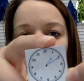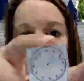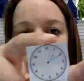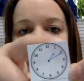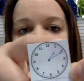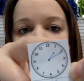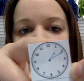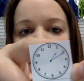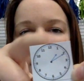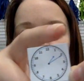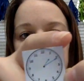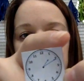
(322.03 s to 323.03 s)
5,
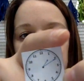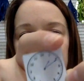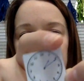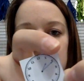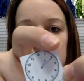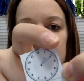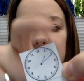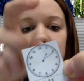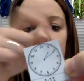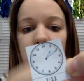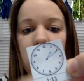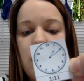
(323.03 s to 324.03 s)
10,
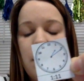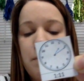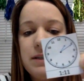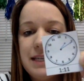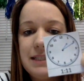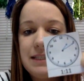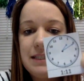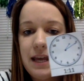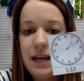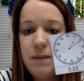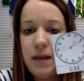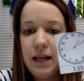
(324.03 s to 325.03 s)
the 2 represents
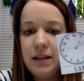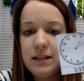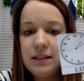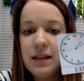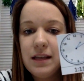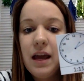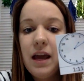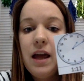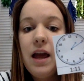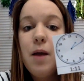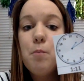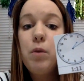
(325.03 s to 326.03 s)
10 minutes,
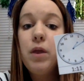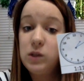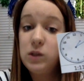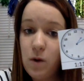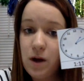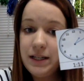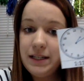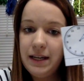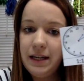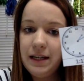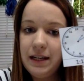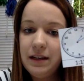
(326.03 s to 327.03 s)
plus 1
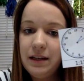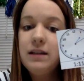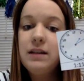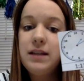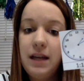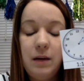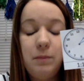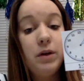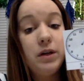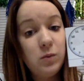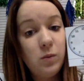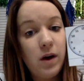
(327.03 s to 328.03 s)
tick, 10
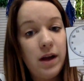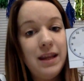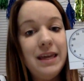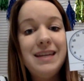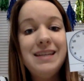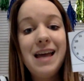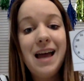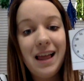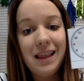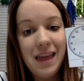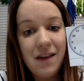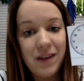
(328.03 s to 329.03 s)
plus 1 is
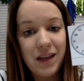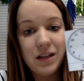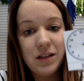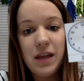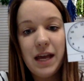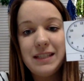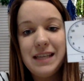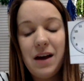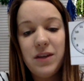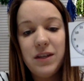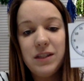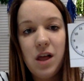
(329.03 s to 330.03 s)
11. So that's
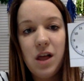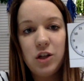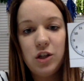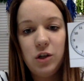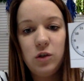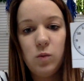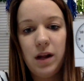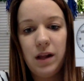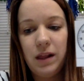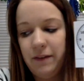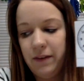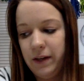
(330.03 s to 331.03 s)
how this clock shows
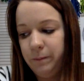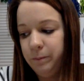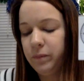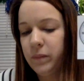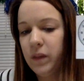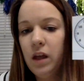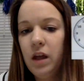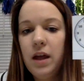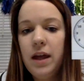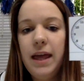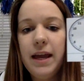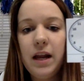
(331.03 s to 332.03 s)
1:11.
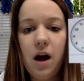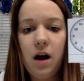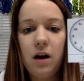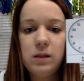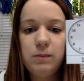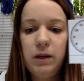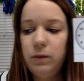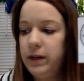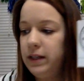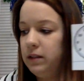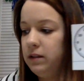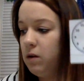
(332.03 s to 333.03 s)
It can also be
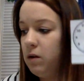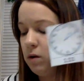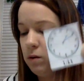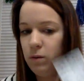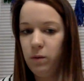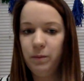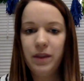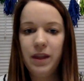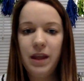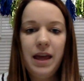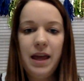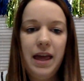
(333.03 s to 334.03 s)
written
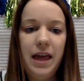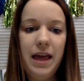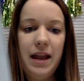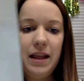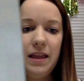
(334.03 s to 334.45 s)
in